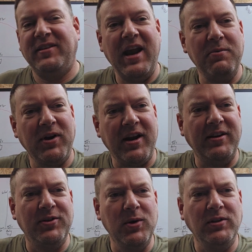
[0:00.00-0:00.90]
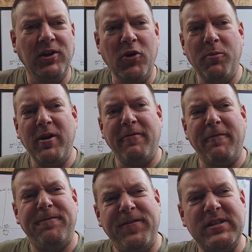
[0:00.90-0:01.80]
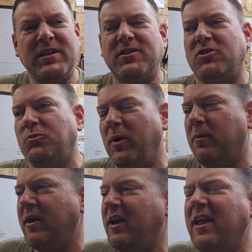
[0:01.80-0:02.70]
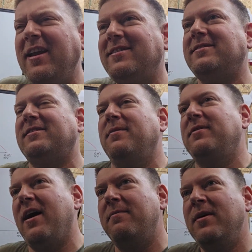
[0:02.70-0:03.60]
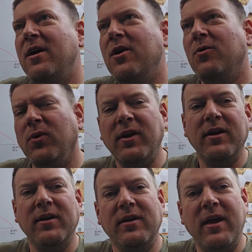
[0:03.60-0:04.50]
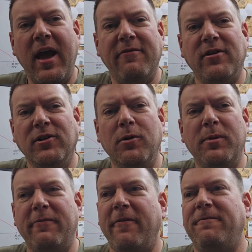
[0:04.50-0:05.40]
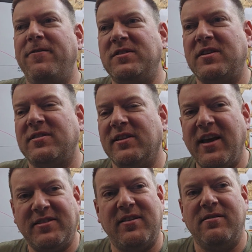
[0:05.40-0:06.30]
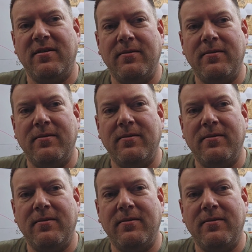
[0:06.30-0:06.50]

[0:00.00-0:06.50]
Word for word: Today, we're going to do a little bit of a physics experiment, and at the same time, we're going to have a little bit of a physics lesson.